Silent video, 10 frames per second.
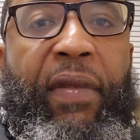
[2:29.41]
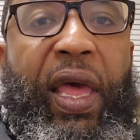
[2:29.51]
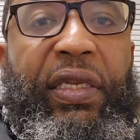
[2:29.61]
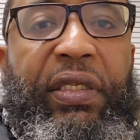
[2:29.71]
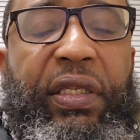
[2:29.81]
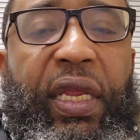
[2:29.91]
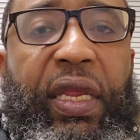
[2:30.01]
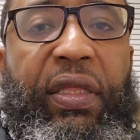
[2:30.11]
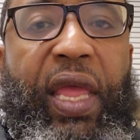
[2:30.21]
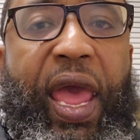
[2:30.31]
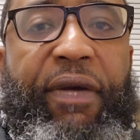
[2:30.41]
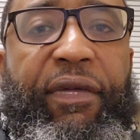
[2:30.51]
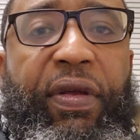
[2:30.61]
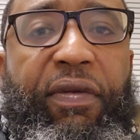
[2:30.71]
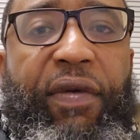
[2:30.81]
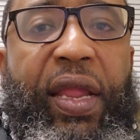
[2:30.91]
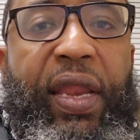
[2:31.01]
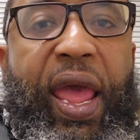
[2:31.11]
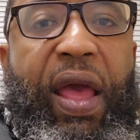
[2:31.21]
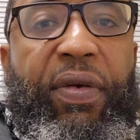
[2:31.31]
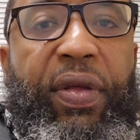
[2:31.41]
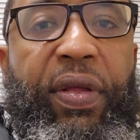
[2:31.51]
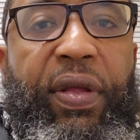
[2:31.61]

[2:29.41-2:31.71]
I just think that right now,